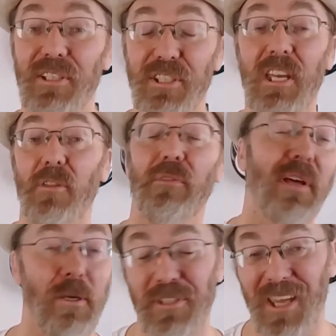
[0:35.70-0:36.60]
To see
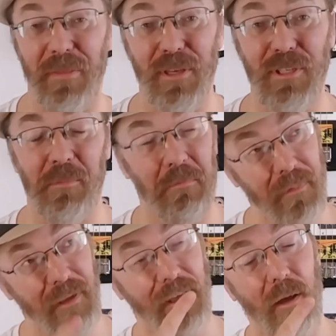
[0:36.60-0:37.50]
other videos like this,
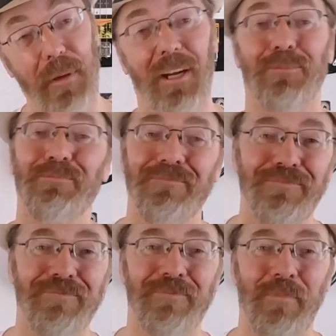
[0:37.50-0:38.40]
click up here.
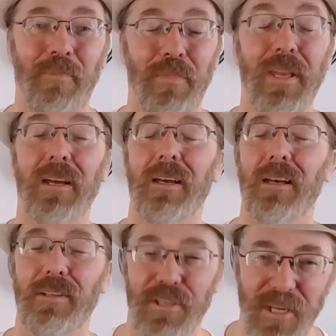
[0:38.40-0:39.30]

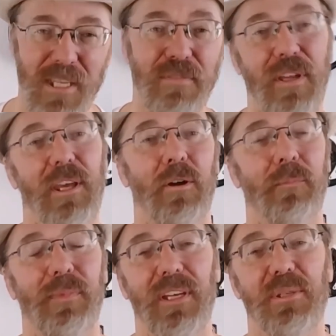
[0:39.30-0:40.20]
Today's
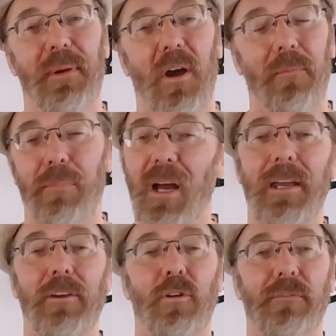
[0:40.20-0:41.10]
video is about
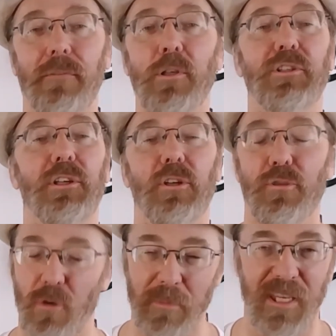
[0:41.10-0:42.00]
buying your first
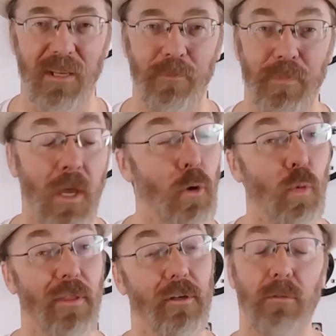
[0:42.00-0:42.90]
drum kit,
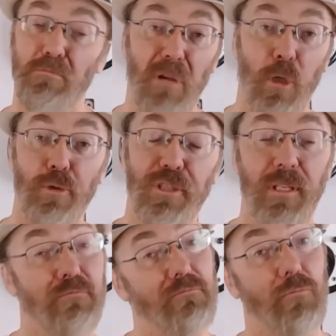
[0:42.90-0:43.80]
whether
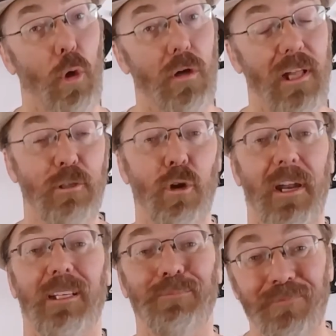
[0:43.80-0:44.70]
acoustic or
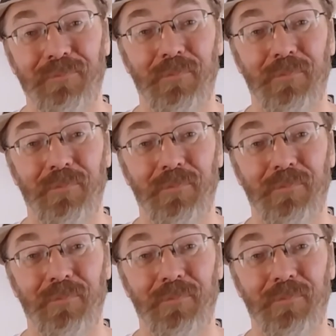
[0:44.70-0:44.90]
electronic.